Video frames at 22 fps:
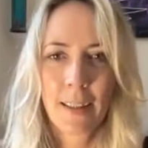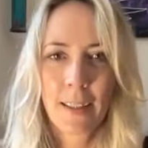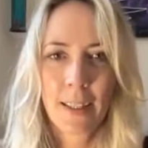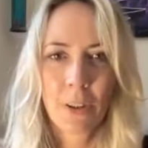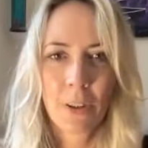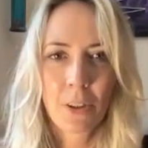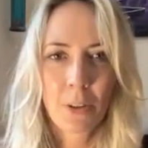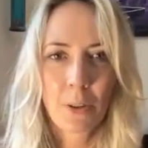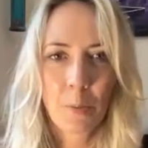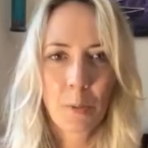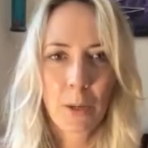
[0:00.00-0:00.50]
I
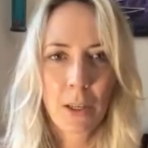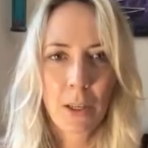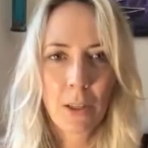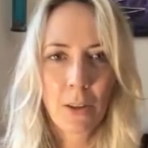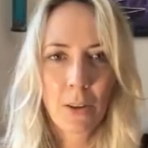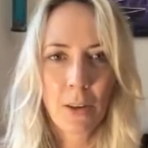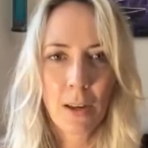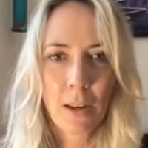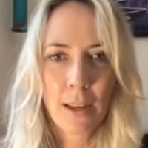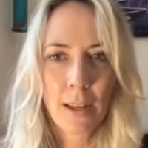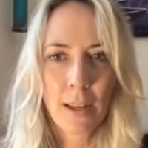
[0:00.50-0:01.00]
don't know about
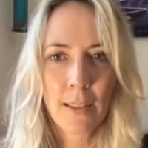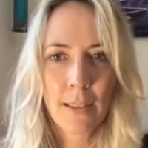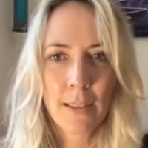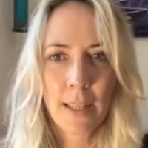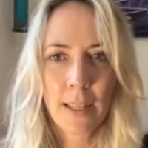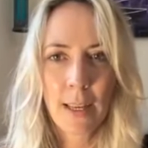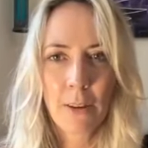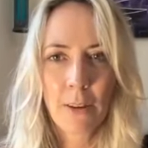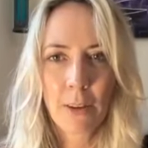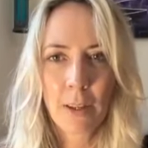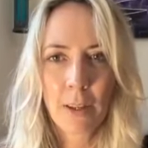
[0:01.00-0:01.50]
you guys,
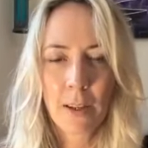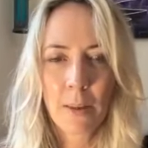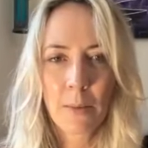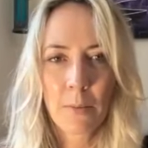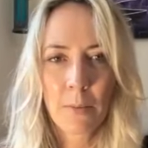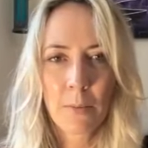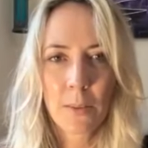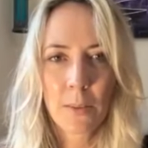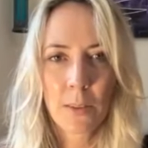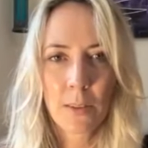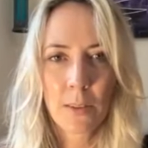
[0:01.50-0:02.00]
how it
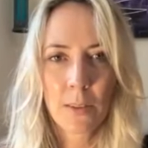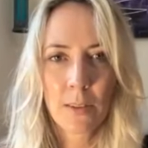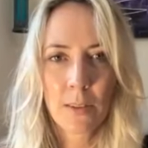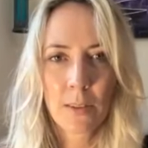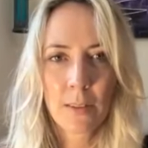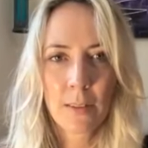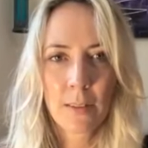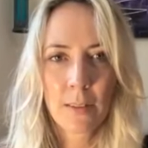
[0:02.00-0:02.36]
comes